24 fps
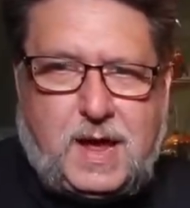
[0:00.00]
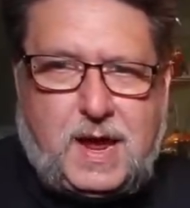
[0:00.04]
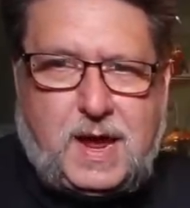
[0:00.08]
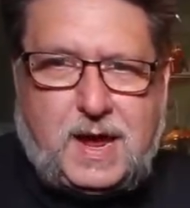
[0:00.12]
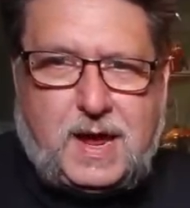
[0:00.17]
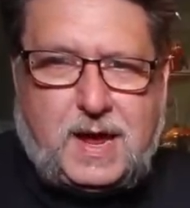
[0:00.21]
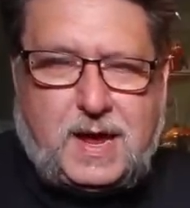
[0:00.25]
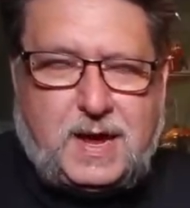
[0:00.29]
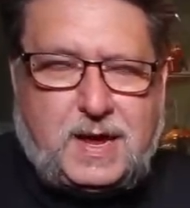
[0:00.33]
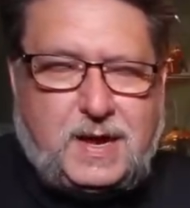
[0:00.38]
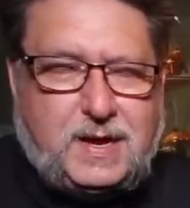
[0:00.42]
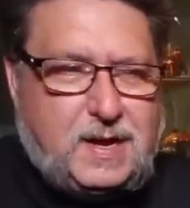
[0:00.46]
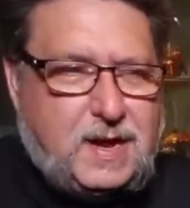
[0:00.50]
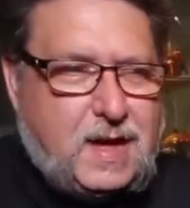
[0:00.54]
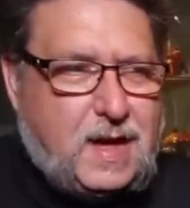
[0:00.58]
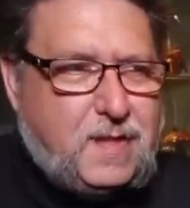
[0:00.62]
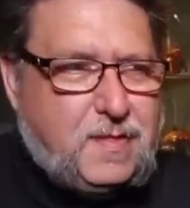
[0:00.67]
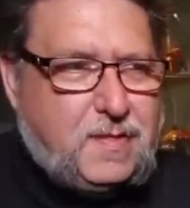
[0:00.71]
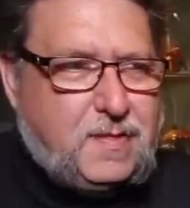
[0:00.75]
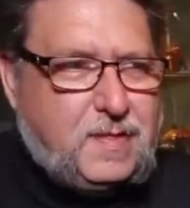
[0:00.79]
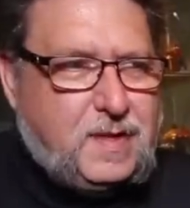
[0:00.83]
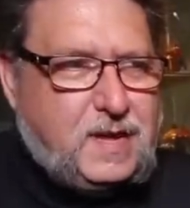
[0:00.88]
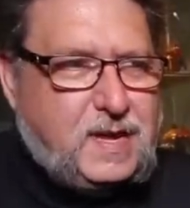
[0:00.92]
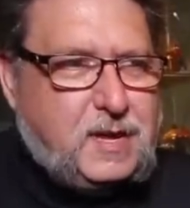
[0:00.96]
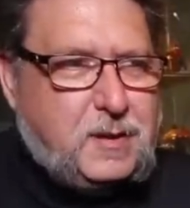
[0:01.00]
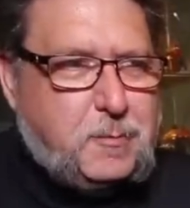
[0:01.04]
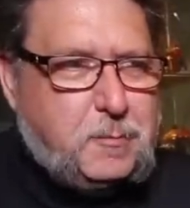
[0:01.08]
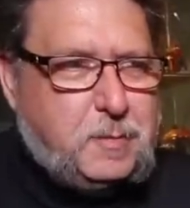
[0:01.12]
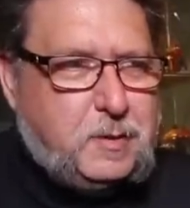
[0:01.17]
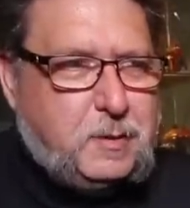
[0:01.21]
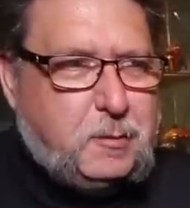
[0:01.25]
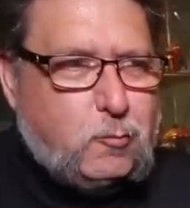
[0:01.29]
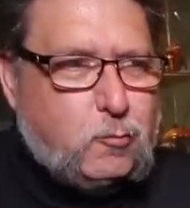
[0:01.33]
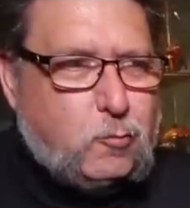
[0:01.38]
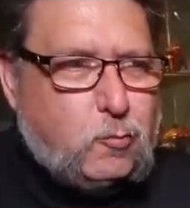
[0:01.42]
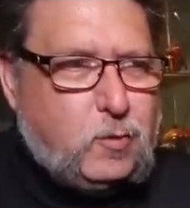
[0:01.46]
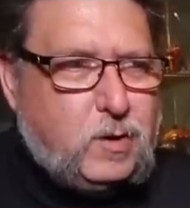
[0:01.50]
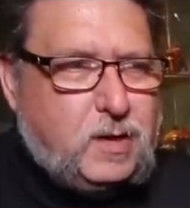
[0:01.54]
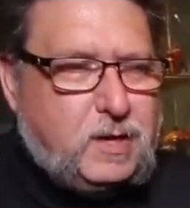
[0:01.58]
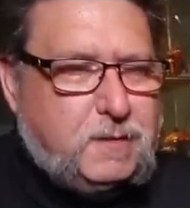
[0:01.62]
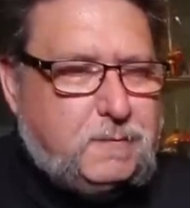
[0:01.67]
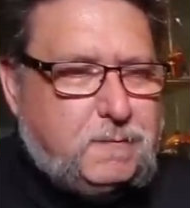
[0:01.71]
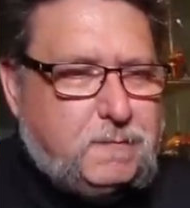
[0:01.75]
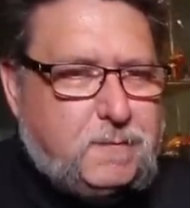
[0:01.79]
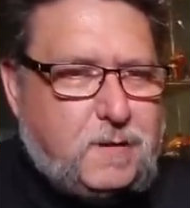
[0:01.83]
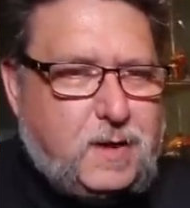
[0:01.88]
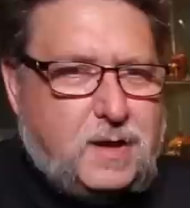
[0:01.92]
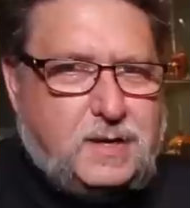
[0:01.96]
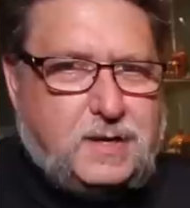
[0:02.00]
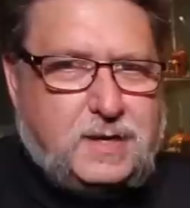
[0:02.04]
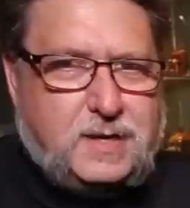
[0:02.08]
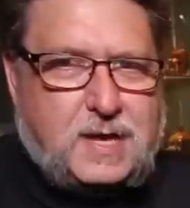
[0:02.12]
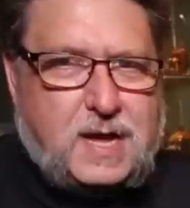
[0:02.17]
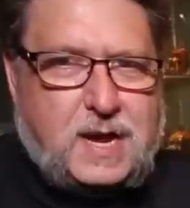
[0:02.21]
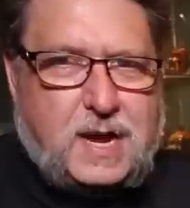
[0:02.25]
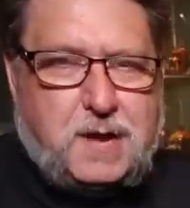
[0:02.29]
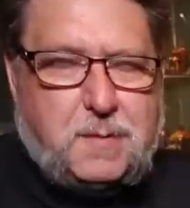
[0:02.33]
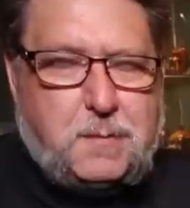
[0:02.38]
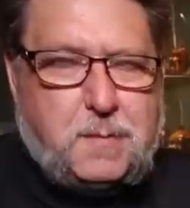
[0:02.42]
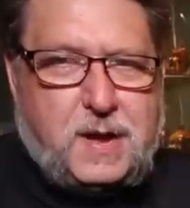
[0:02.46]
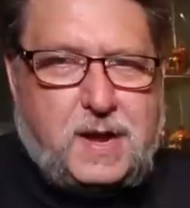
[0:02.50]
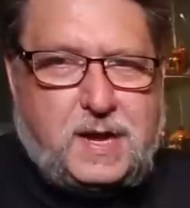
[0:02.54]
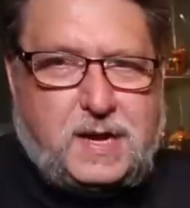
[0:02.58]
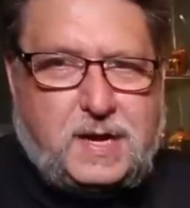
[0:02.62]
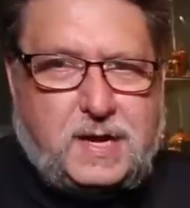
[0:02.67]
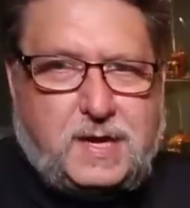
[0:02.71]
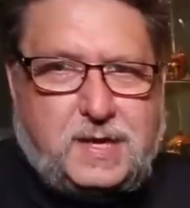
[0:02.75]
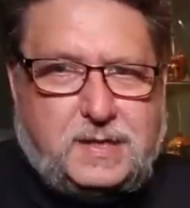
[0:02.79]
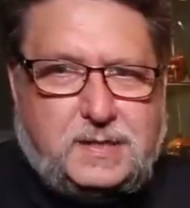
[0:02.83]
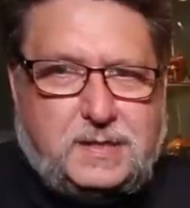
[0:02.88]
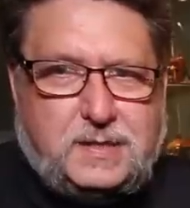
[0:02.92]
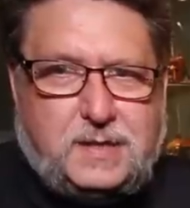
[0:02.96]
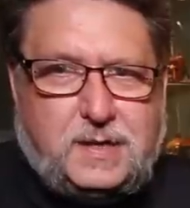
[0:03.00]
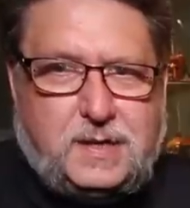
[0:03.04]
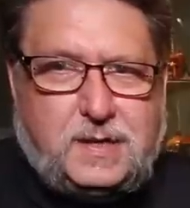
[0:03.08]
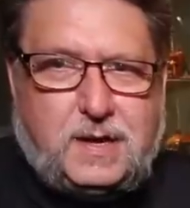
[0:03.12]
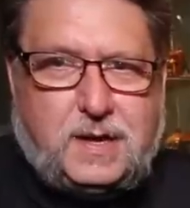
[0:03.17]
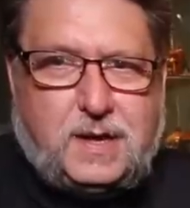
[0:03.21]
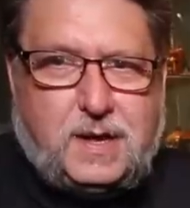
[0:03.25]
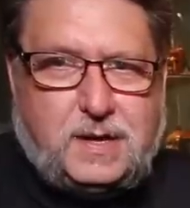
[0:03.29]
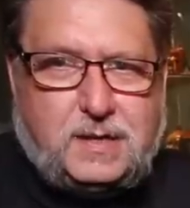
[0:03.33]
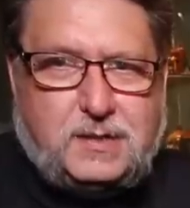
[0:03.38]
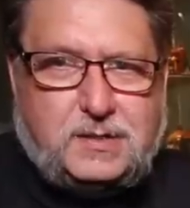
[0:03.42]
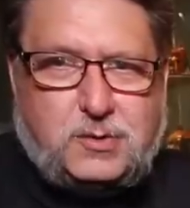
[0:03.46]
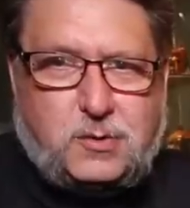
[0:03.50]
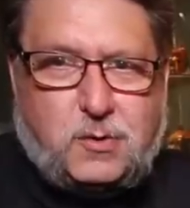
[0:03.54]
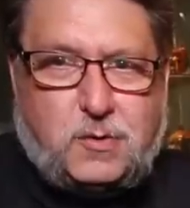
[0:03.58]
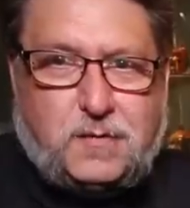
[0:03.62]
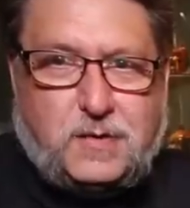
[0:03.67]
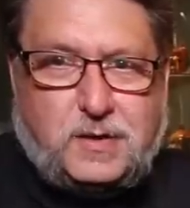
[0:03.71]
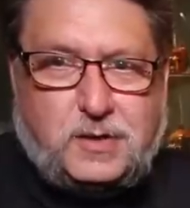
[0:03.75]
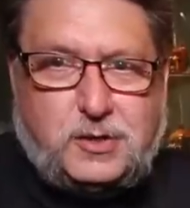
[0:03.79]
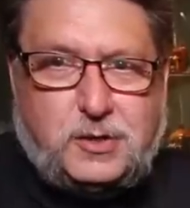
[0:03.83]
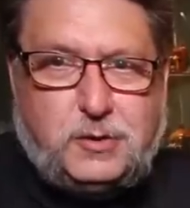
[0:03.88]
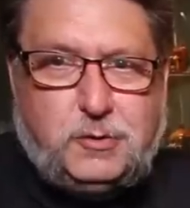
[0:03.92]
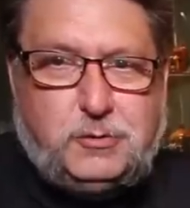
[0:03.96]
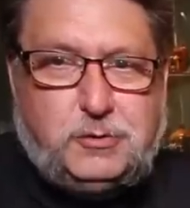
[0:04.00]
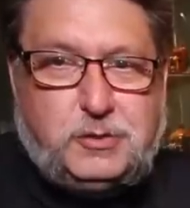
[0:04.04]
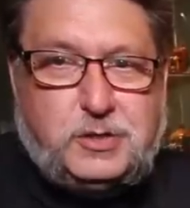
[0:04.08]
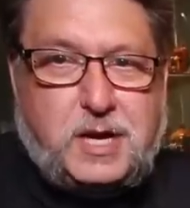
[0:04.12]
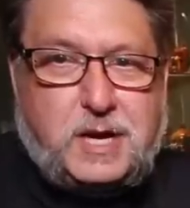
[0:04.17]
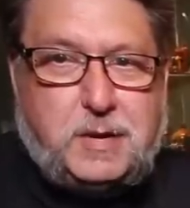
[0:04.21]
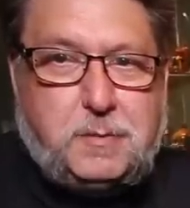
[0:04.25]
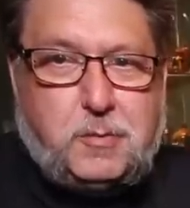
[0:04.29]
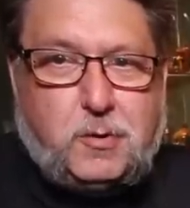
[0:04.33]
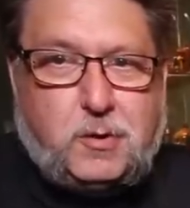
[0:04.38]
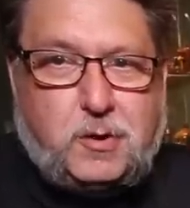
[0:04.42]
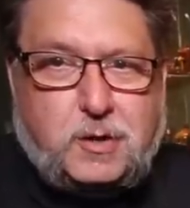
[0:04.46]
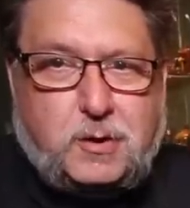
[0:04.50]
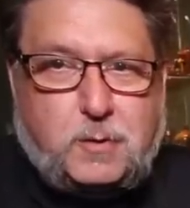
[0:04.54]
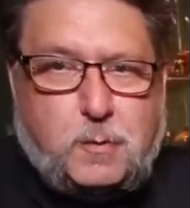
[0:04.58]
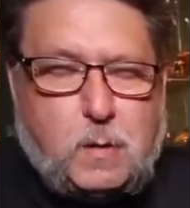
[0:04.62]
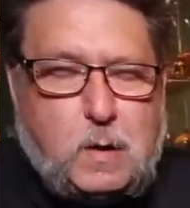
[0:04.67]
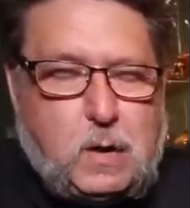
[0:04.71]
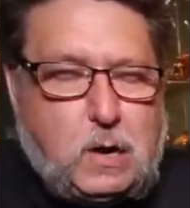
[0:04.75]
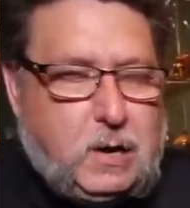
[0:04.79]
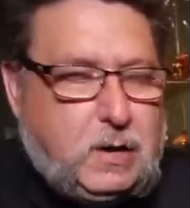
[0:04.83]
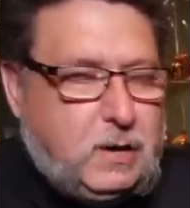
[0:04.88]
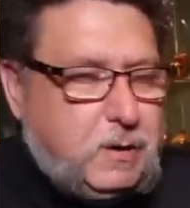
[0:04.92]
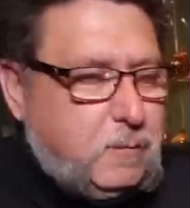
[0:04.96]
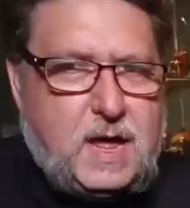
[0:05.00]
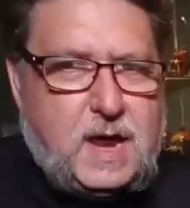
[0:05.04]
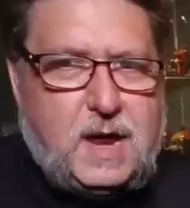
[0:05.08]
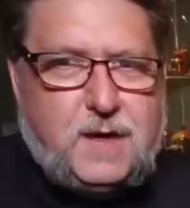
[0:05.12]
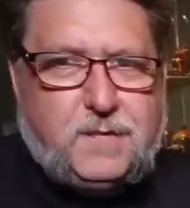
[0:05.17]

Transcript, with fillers: and I think it would be really fun to kind of make it Uh, sort of a two-chambered aquarium.